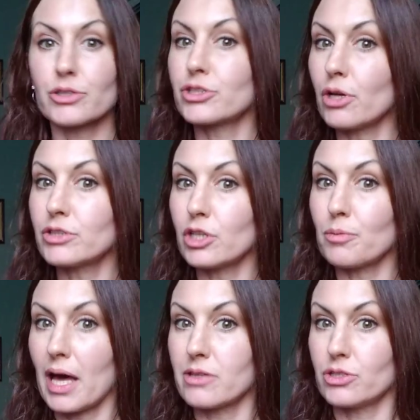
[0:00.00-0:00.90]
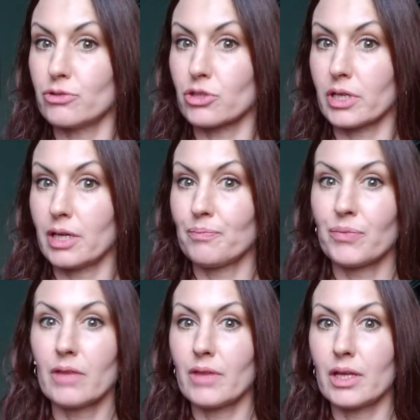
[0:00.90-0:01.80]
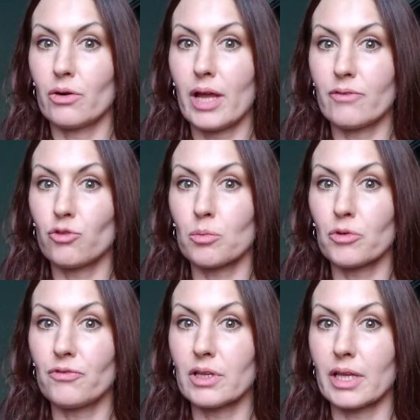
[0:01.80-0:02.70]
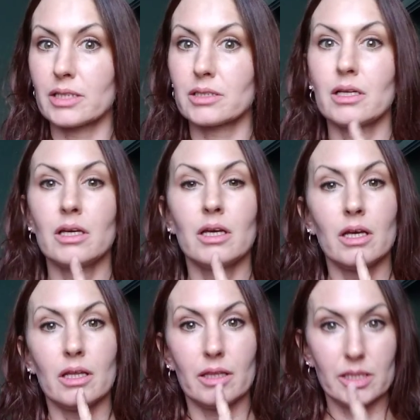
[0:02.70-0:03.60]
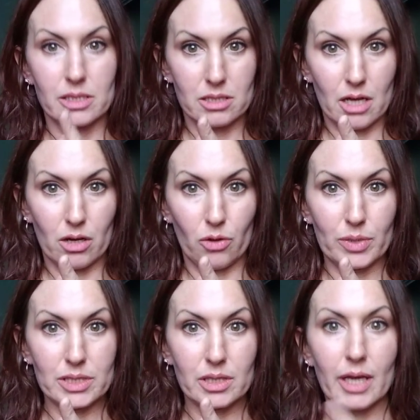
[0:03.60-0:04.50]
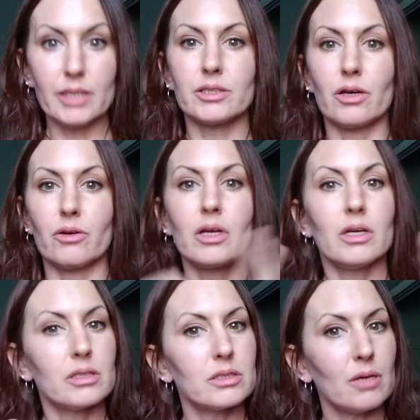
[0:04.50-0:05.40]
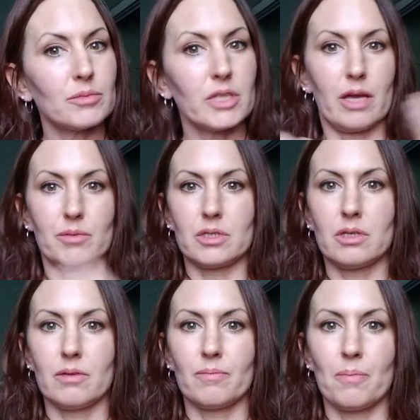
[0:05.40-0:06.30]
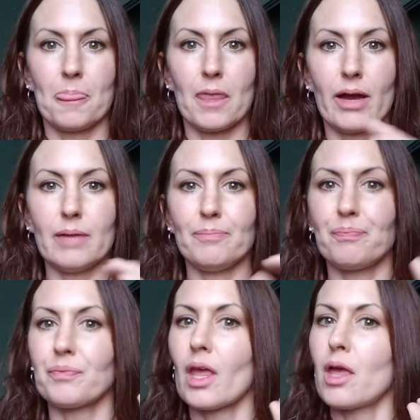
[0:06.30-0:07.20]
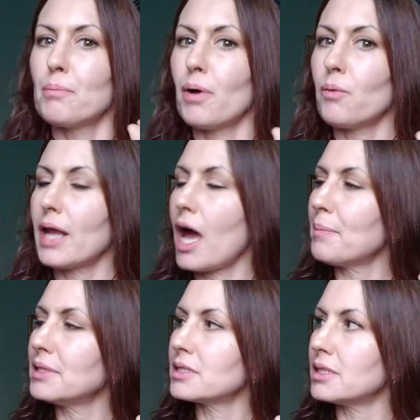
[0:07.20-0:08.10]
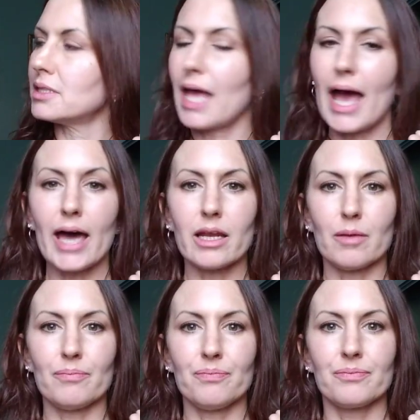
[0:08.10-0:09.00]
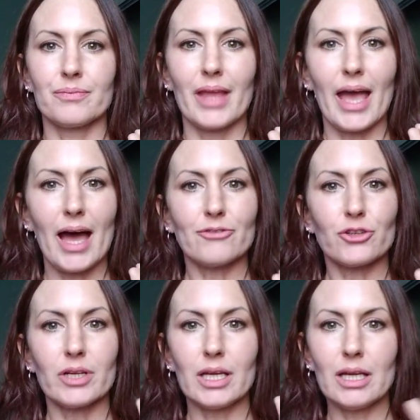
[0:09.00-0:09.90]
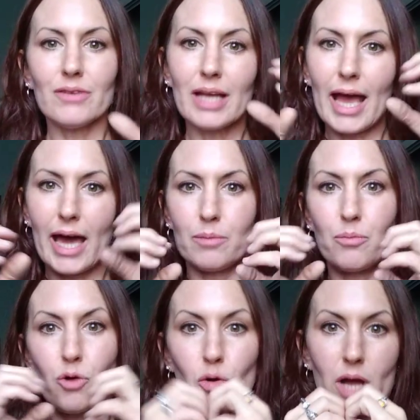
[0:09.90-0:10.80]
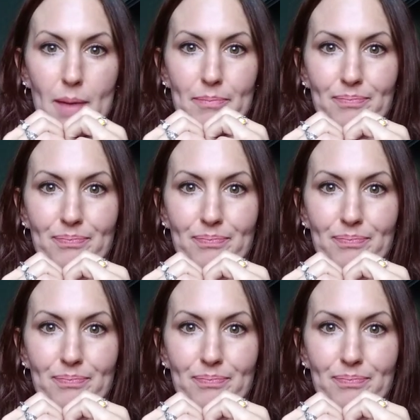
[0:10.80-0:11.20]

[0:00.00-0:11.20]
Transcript: they're sociopaths usually. They don't have normal feelings. This is not always the case, though. Sometimes. All right? But what happens is Adam, after Eve and Adam broke up,